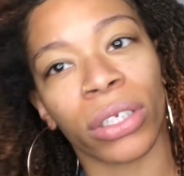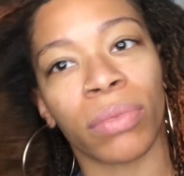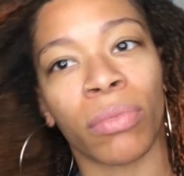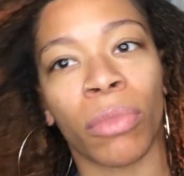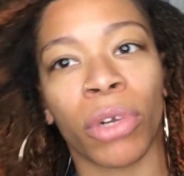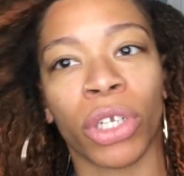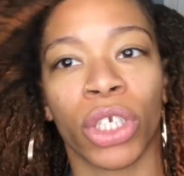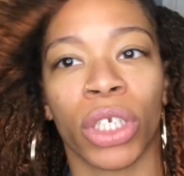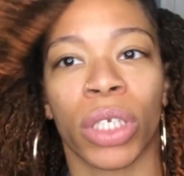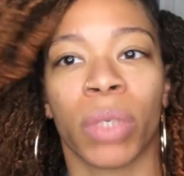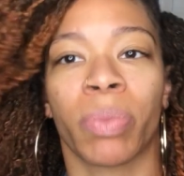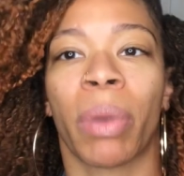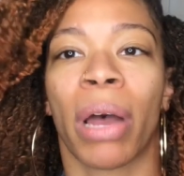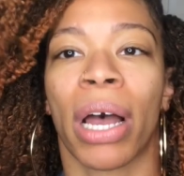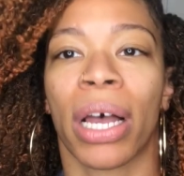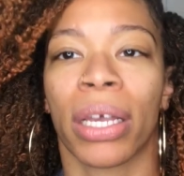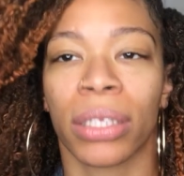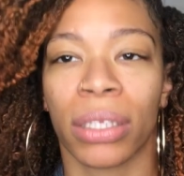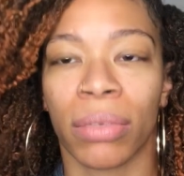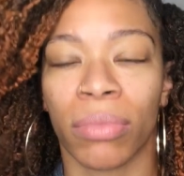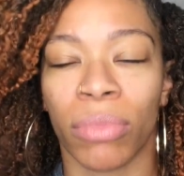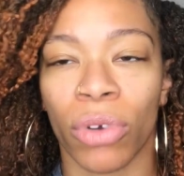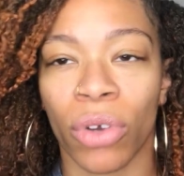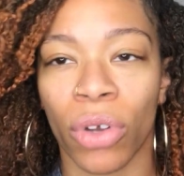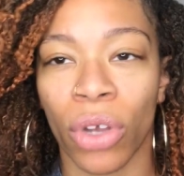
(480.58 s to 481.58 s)
as much as
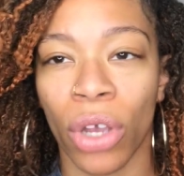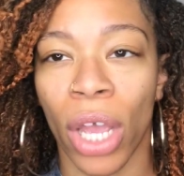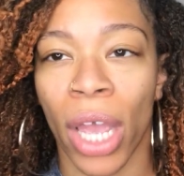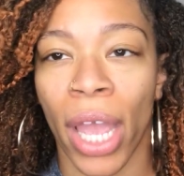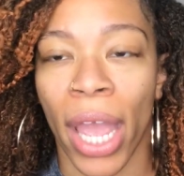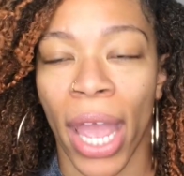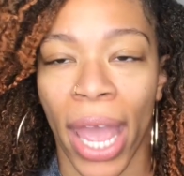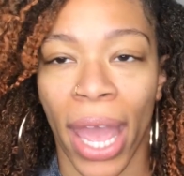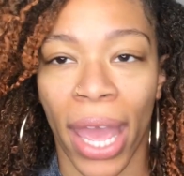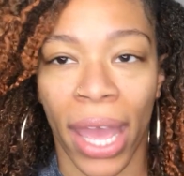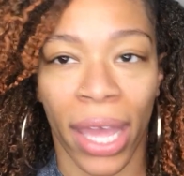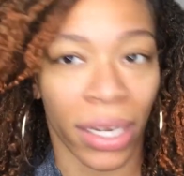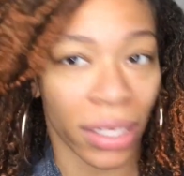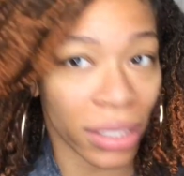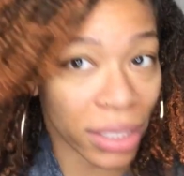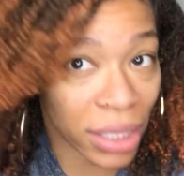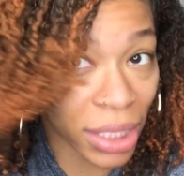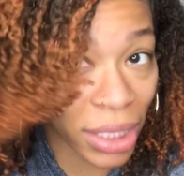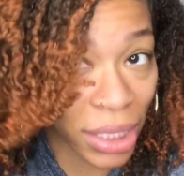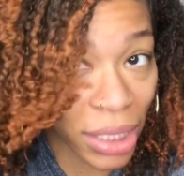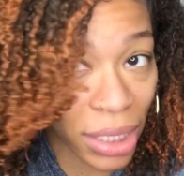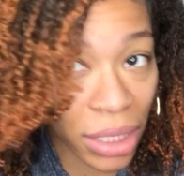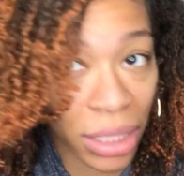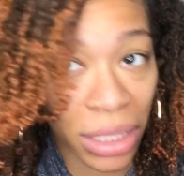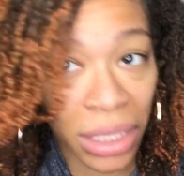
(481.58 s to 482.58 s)
possible. And
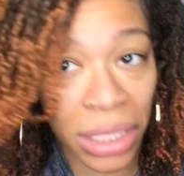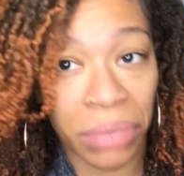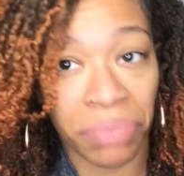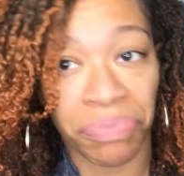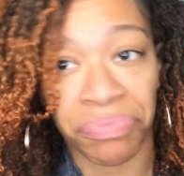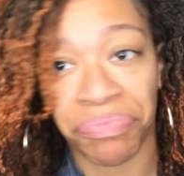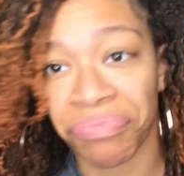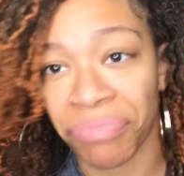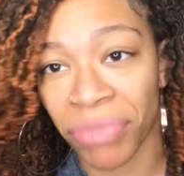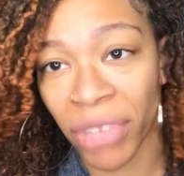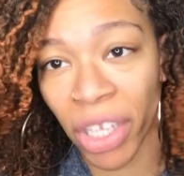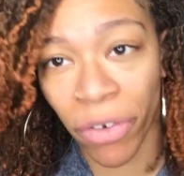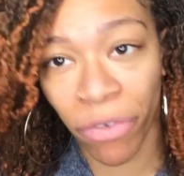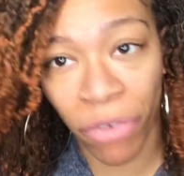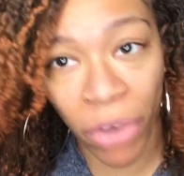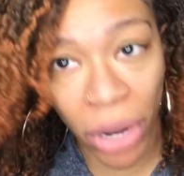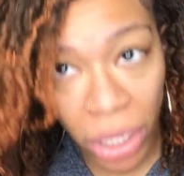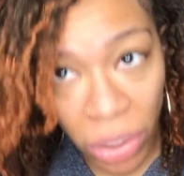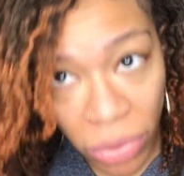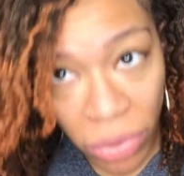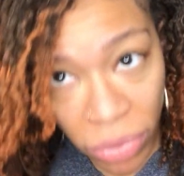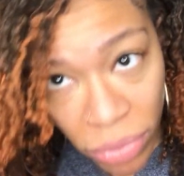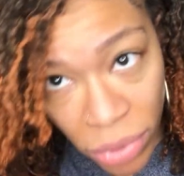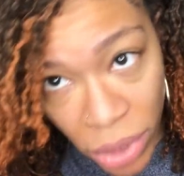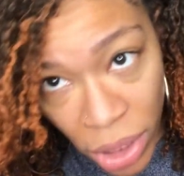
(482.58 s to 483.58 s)
this is the
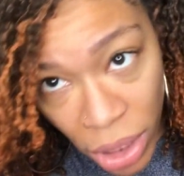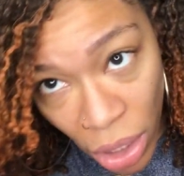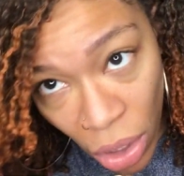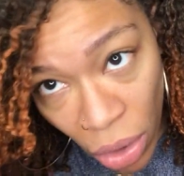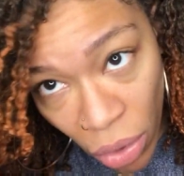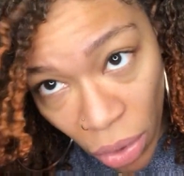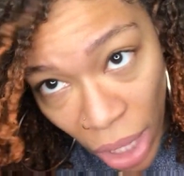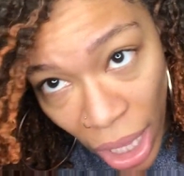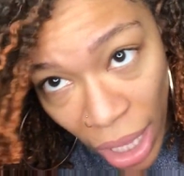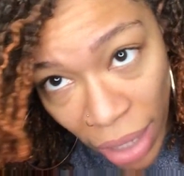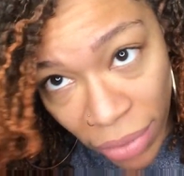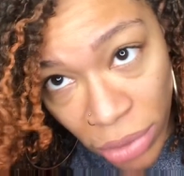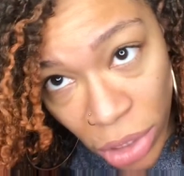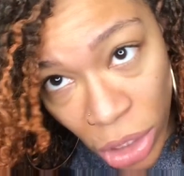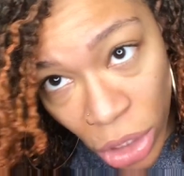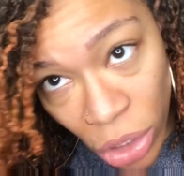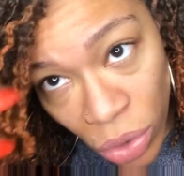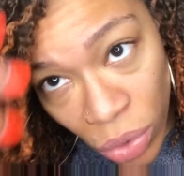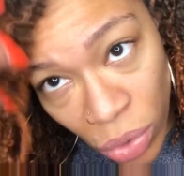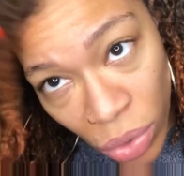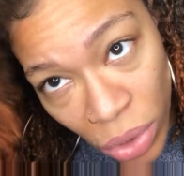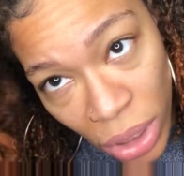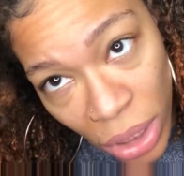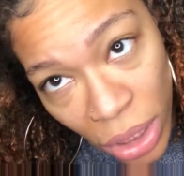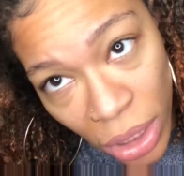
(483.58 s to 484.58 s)
final result after
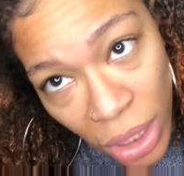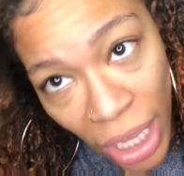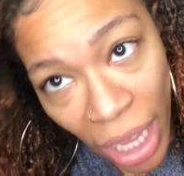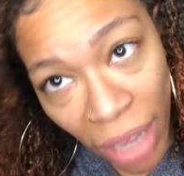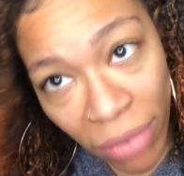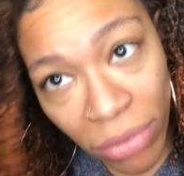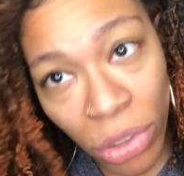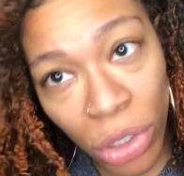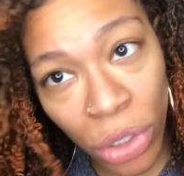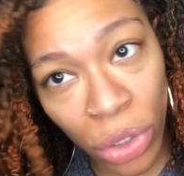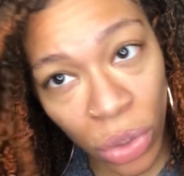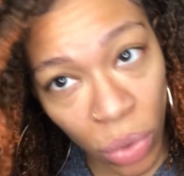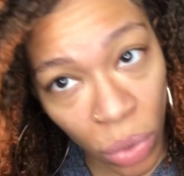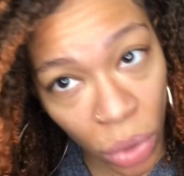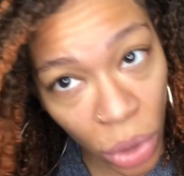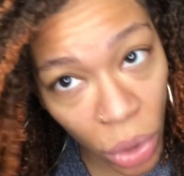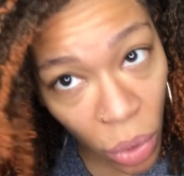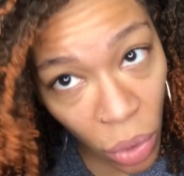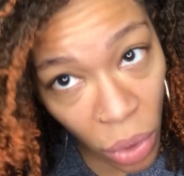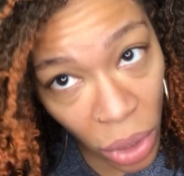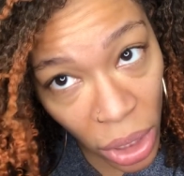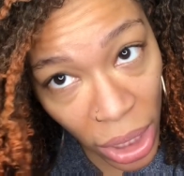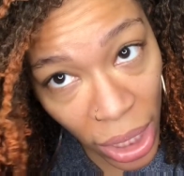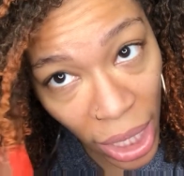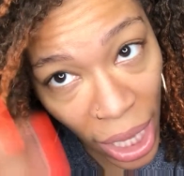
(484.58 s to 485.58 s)
using, after doing
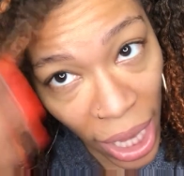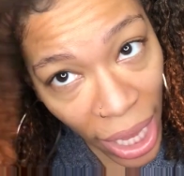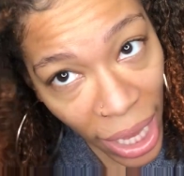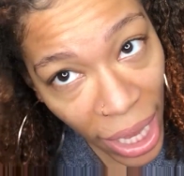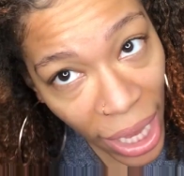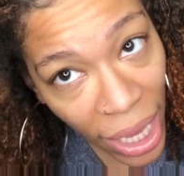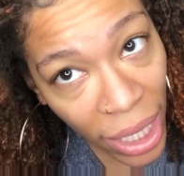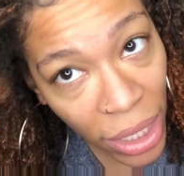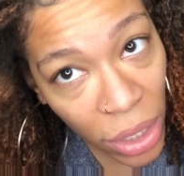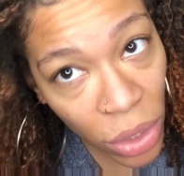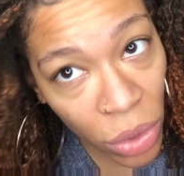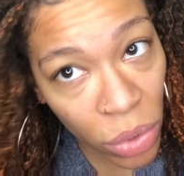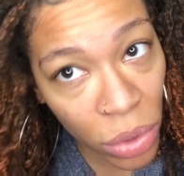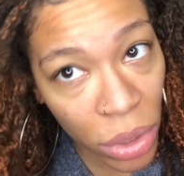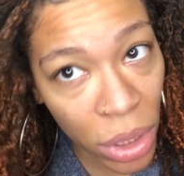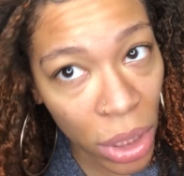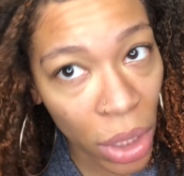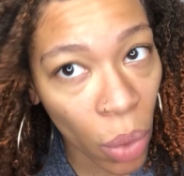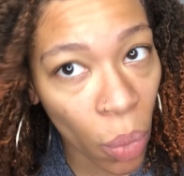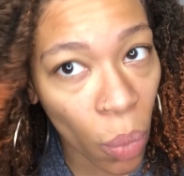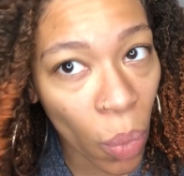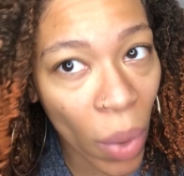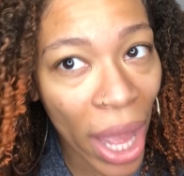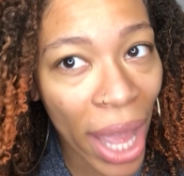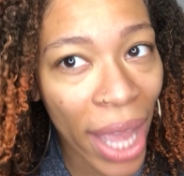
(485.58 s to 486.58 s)
all of that and using
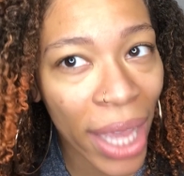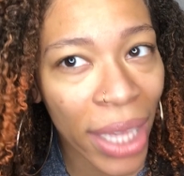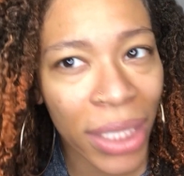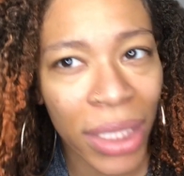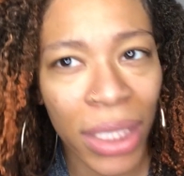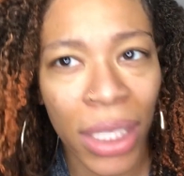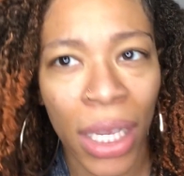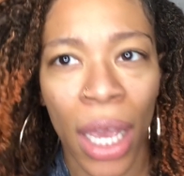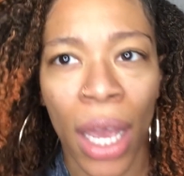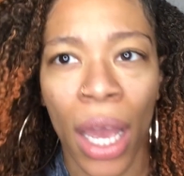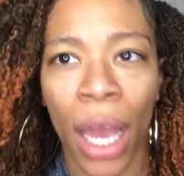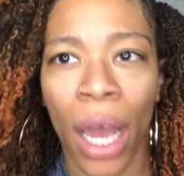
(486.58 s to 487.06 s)
the wax.